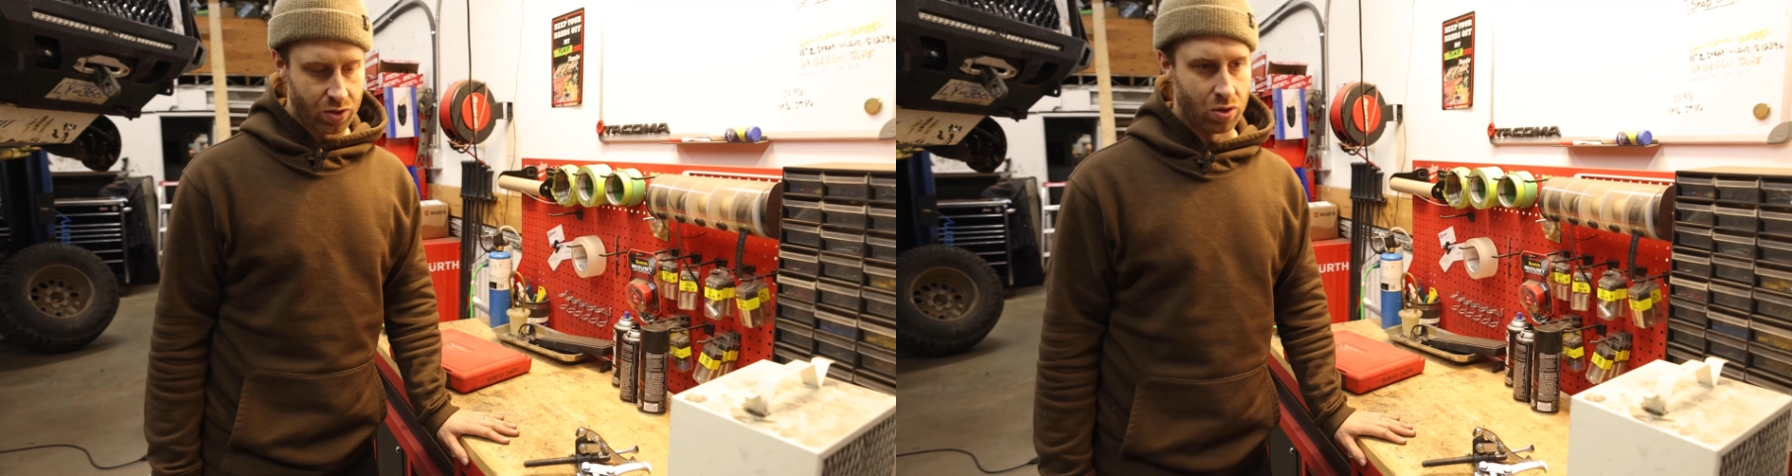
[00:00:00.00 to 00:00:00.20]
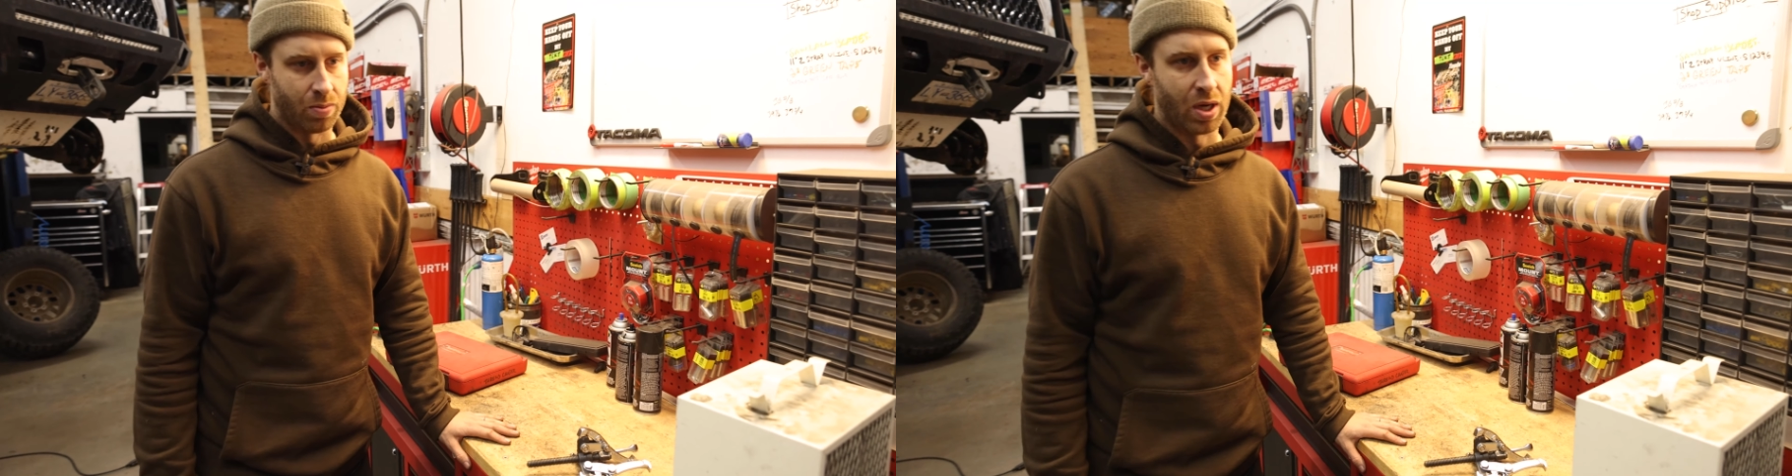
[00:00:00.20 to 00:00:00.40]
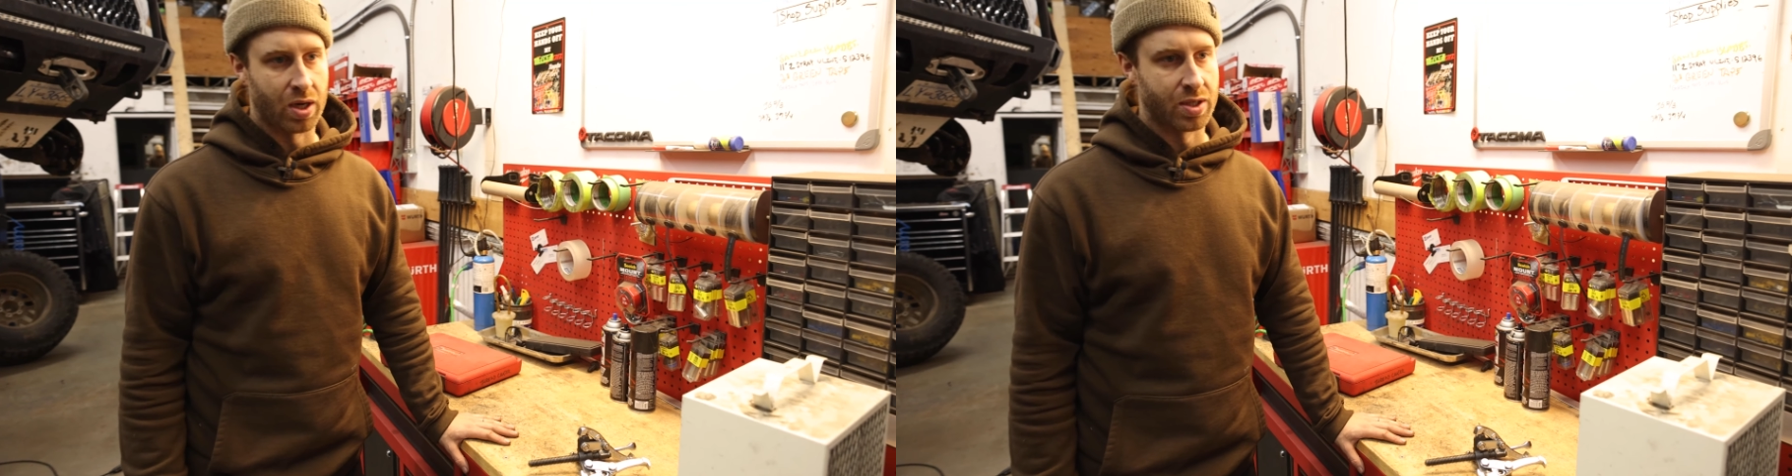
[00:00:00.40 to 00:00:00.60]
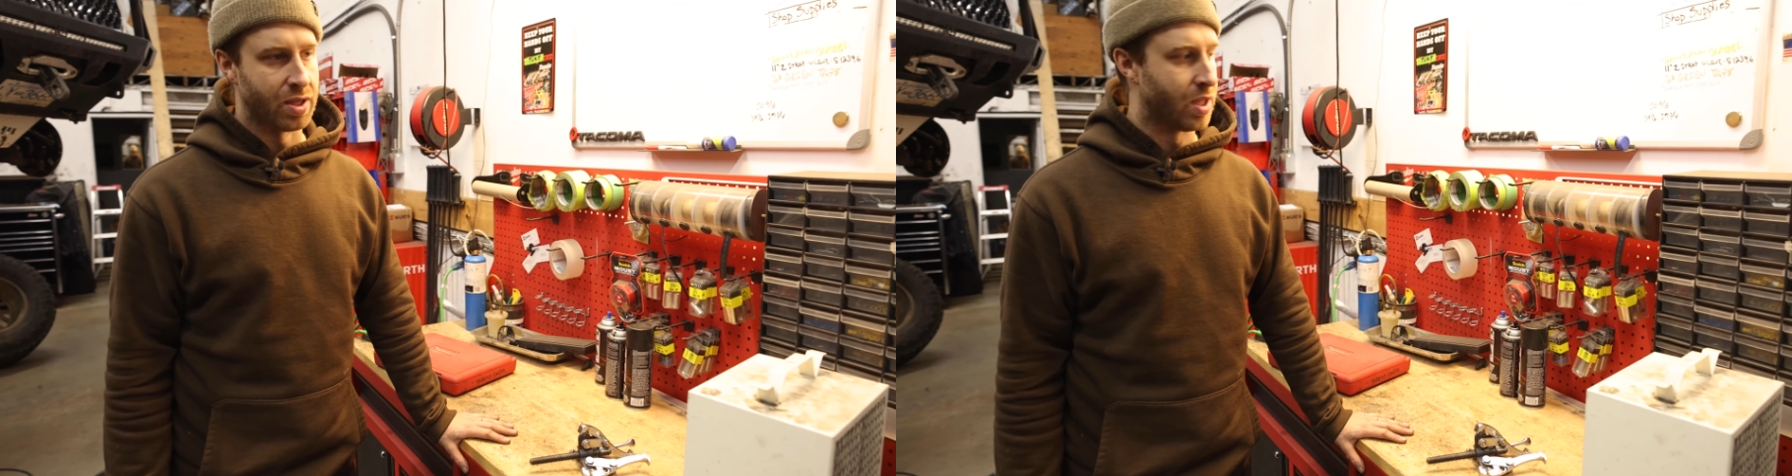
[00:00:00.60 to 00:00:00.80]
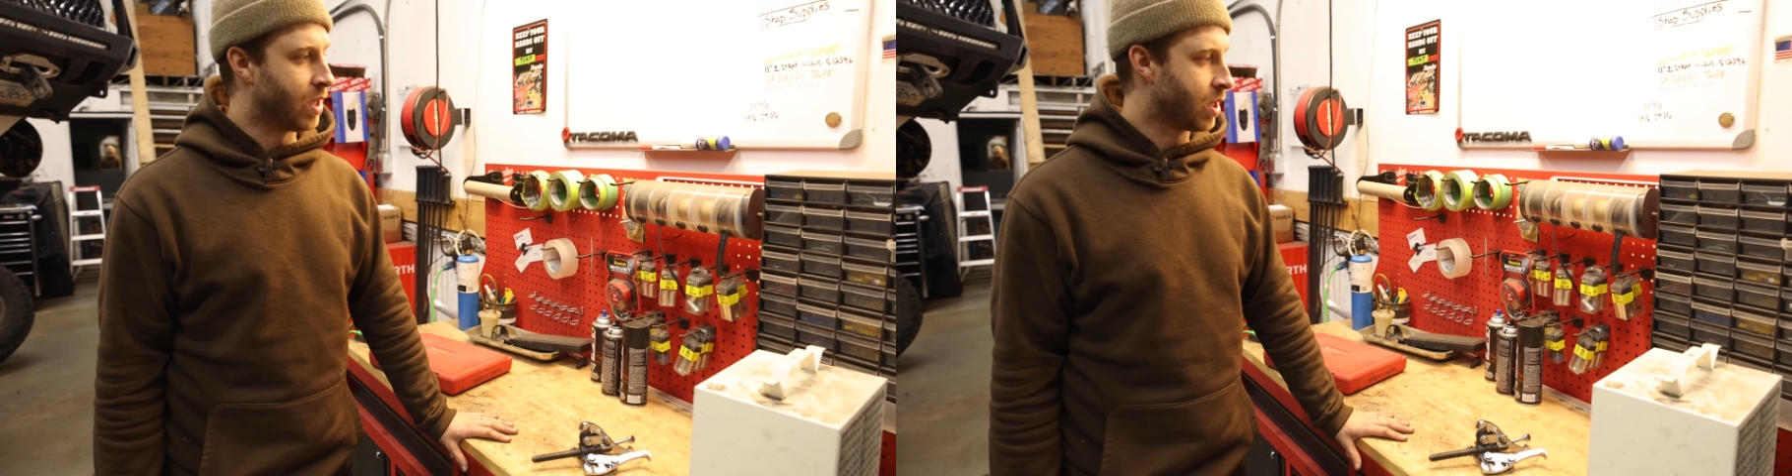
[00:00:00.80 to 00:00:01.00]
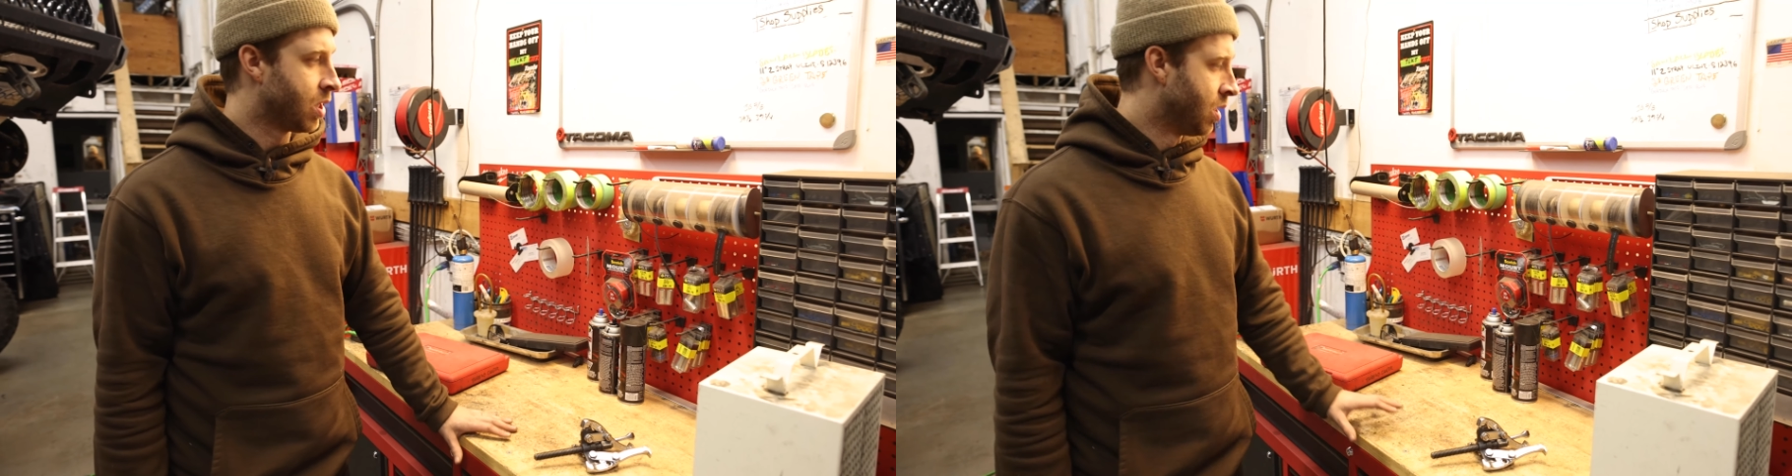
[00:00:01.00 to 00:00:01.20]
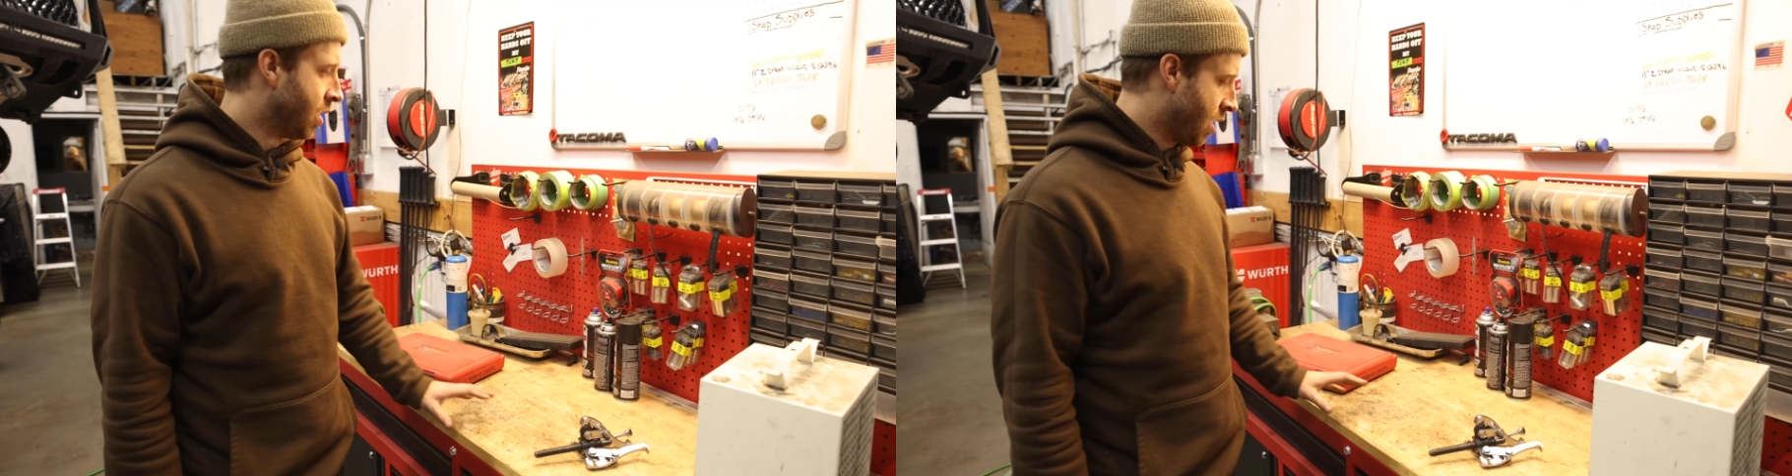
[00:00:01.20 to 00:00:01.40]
toolbox, I think.